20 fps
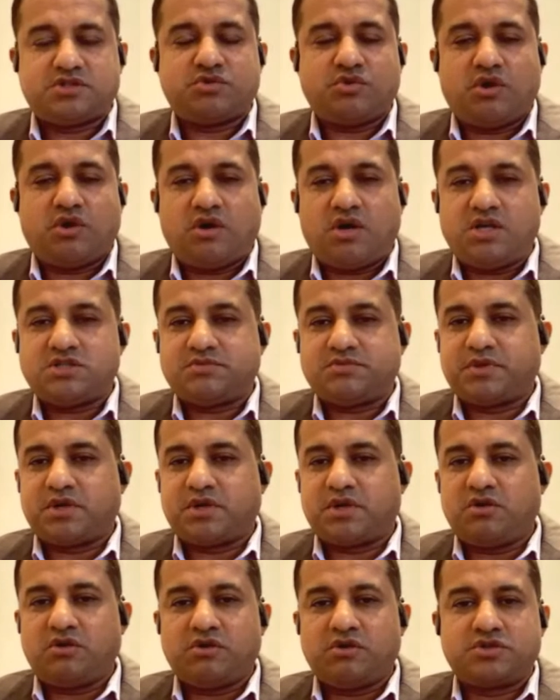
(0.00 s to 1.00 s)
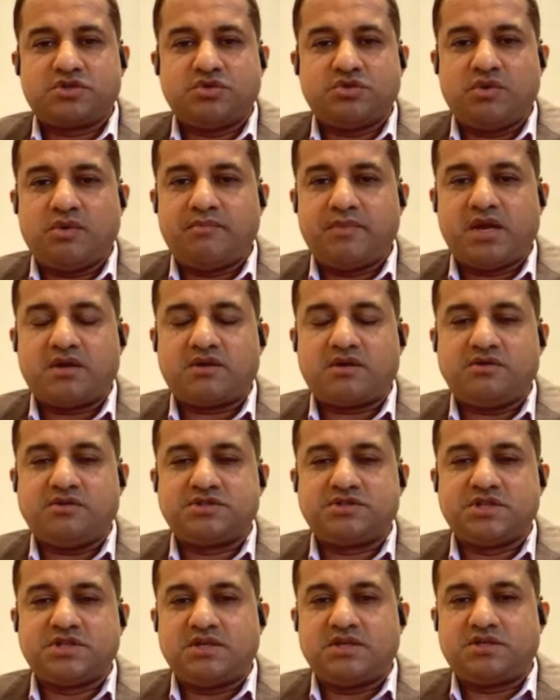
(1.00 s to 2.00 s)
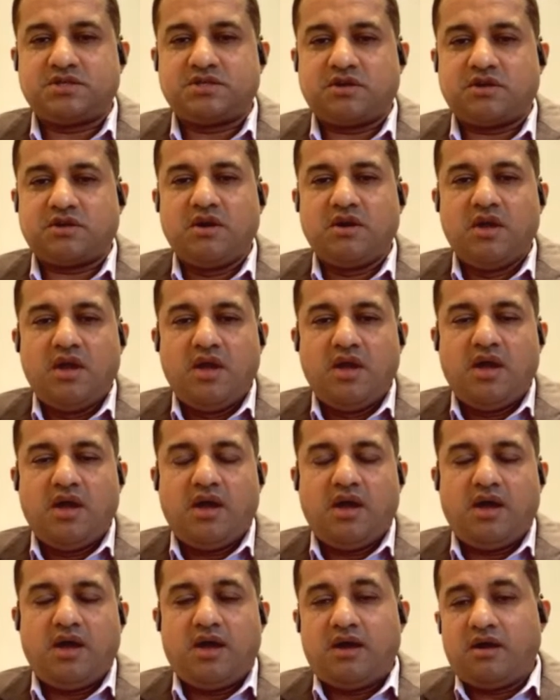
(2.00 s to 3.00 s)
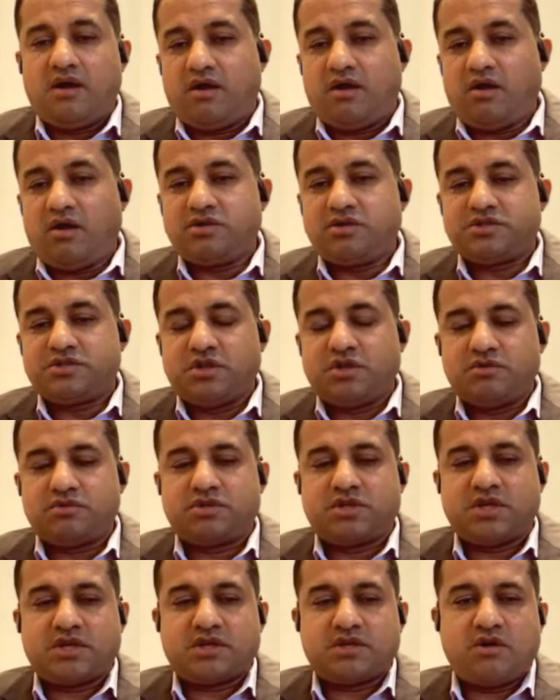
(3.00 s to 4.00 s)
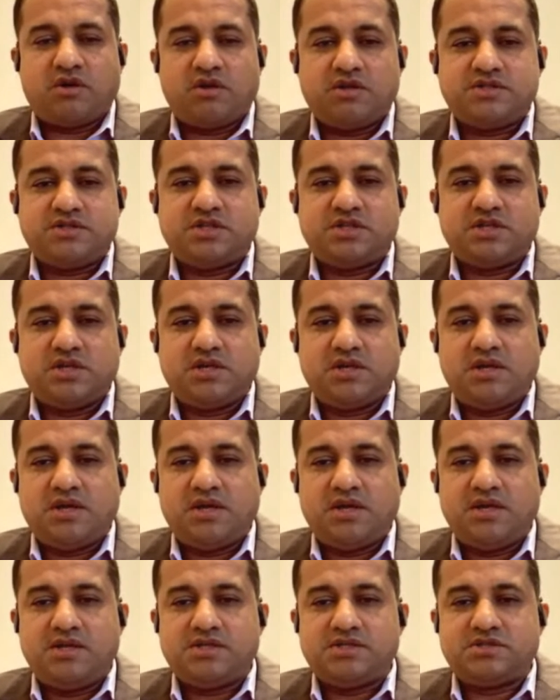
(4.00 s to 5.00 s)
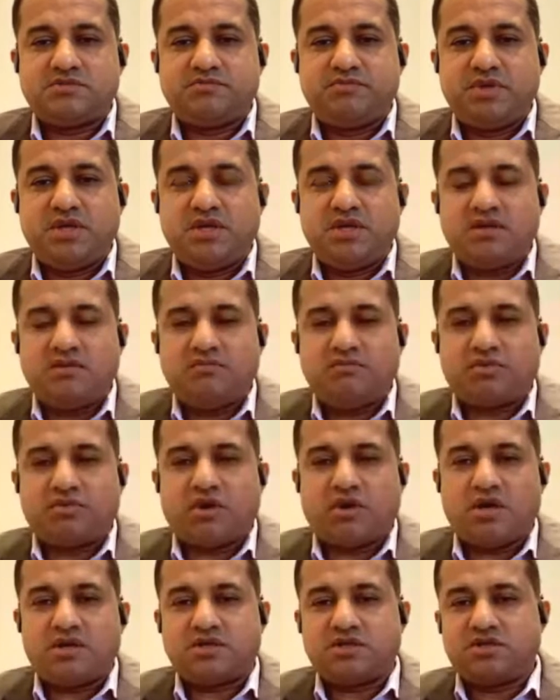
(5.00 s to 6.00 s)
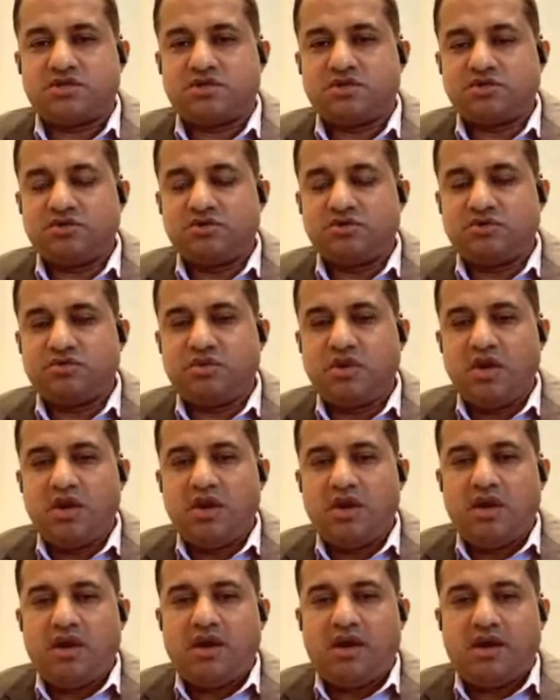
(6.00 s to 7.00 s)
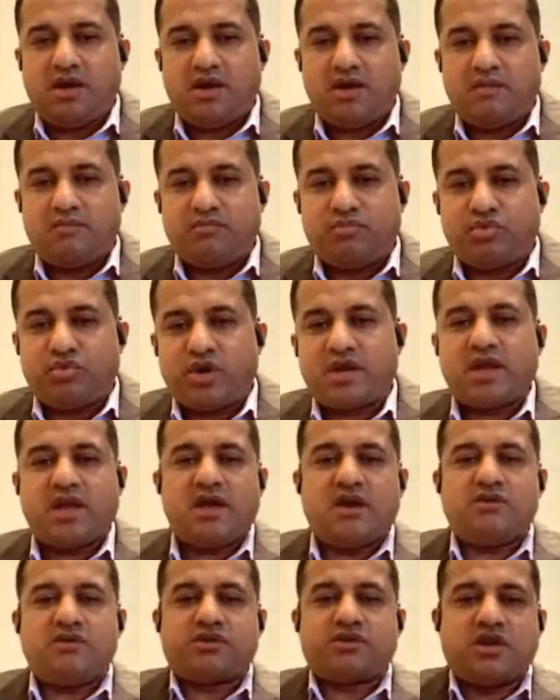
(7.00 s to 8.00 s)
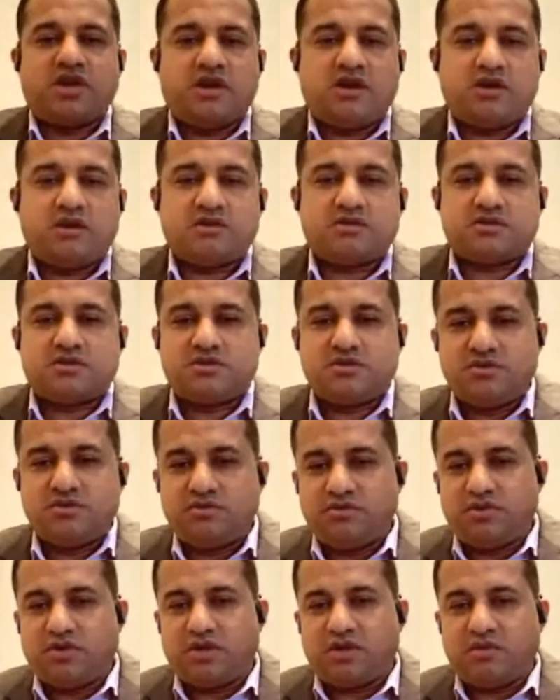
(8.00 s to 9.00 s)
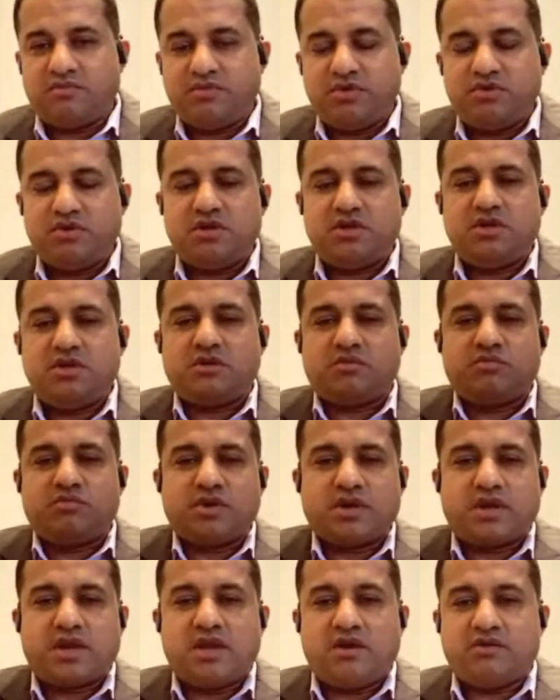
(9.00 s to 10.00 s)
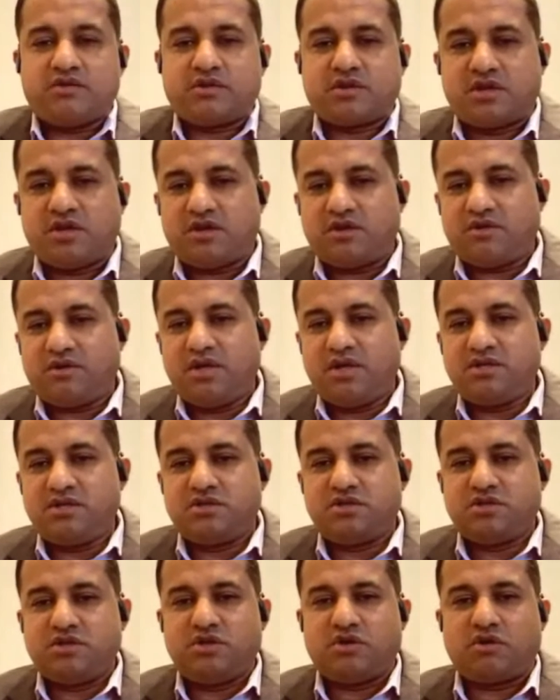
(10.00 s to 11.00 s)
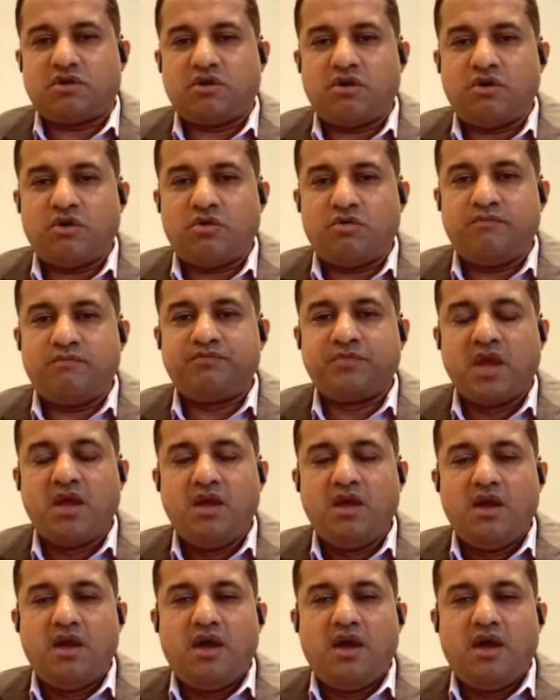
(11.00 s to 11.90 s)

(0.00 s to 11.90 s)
it's to a hospital or to a medical center. Also, technology is being brought to bring healthcare to the community or bring healthcare into your home